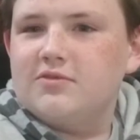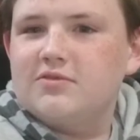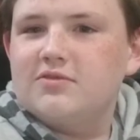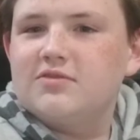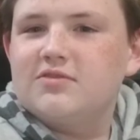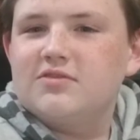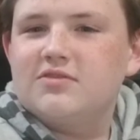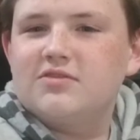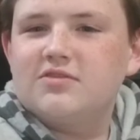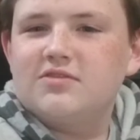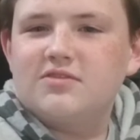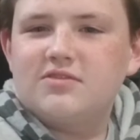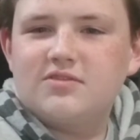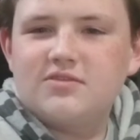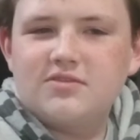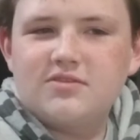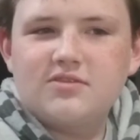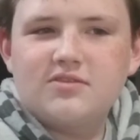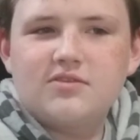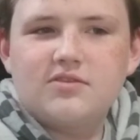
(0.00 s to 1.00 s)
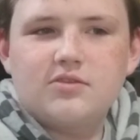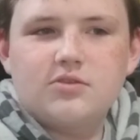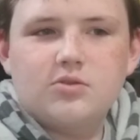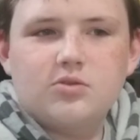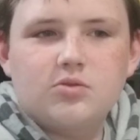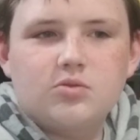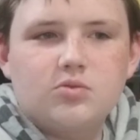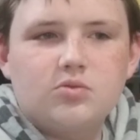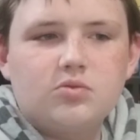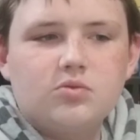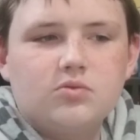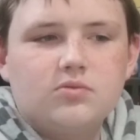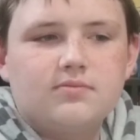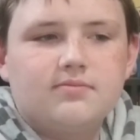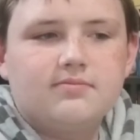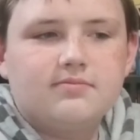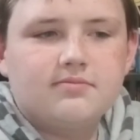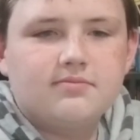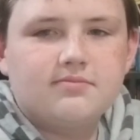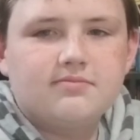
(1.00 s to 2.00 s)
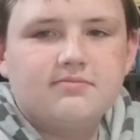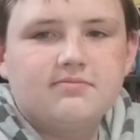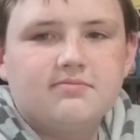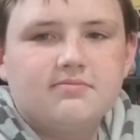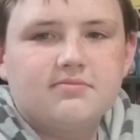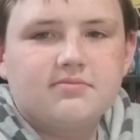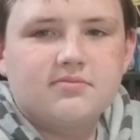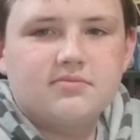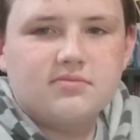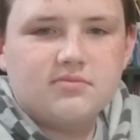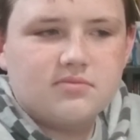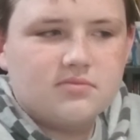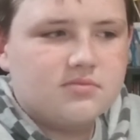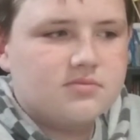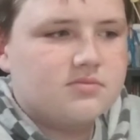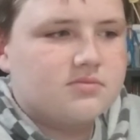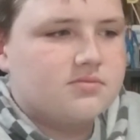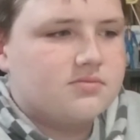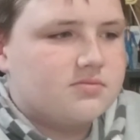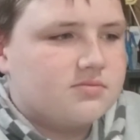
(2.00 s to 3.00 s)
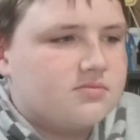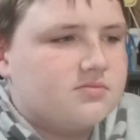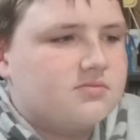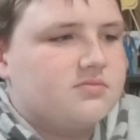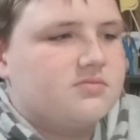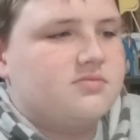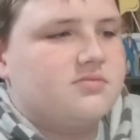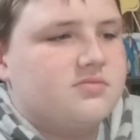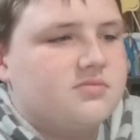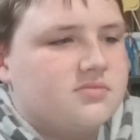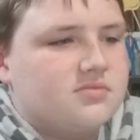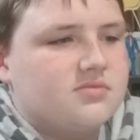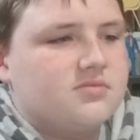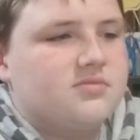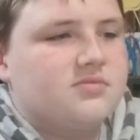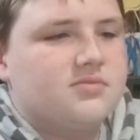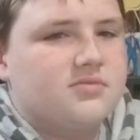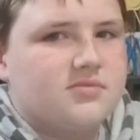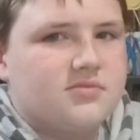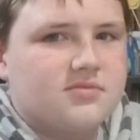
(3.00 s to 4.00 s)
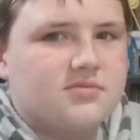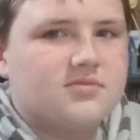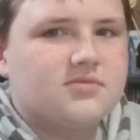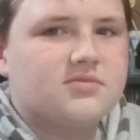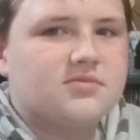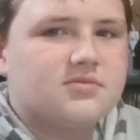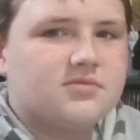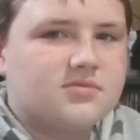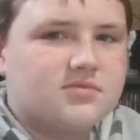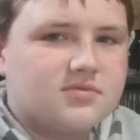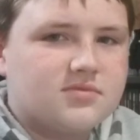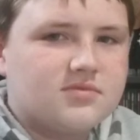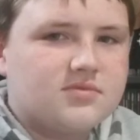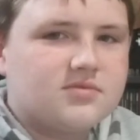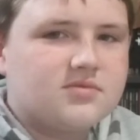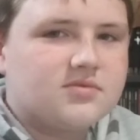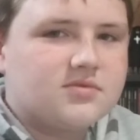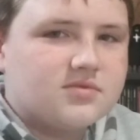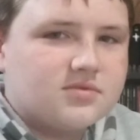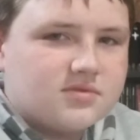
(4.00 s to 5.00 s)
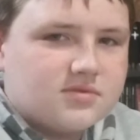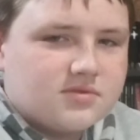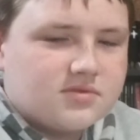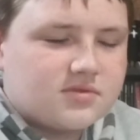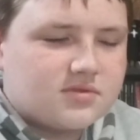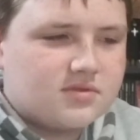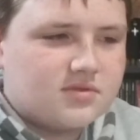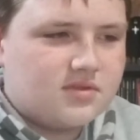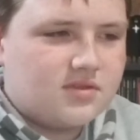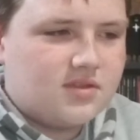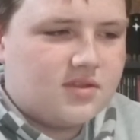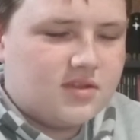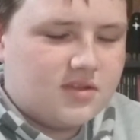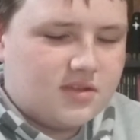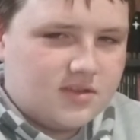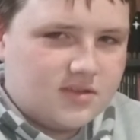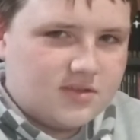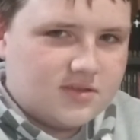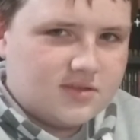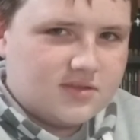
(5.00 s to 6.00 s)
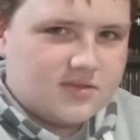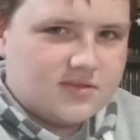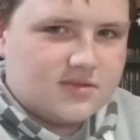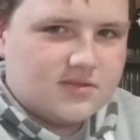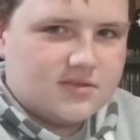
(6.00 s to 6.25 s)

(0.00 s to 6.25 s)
No words are spoken by the person on screen.